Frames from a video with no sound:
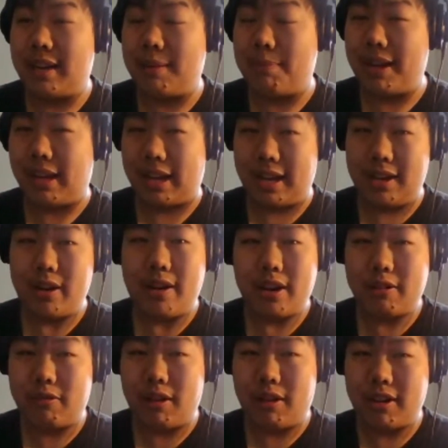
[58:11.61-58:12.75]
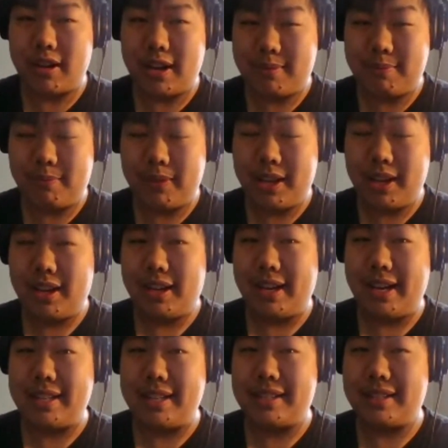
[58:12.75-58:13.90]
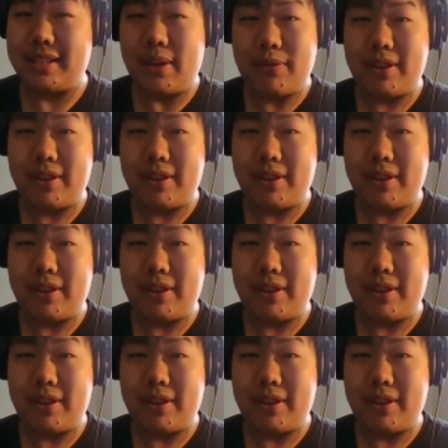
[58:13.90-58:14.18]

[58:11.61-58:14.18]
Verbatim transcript: take a big hit on Qualcomm, it's